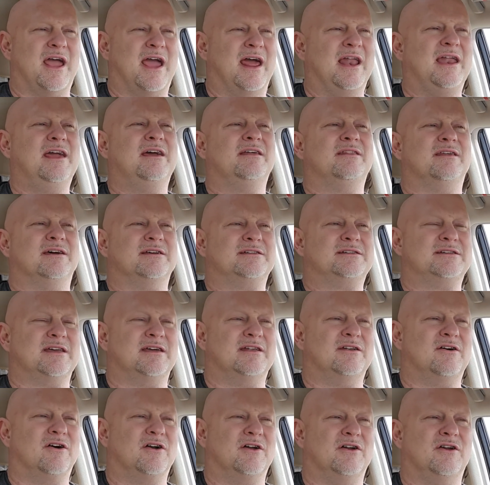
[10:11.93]
any of this
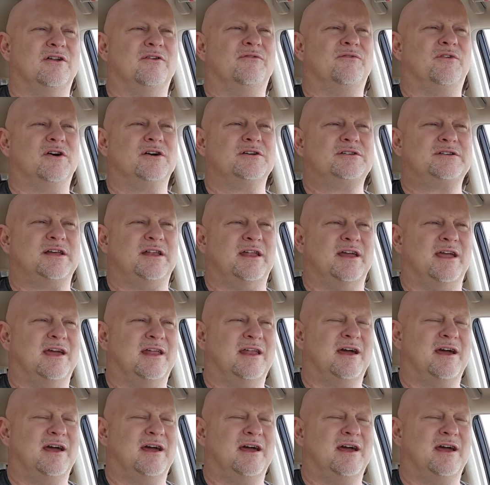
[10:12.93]
in our university.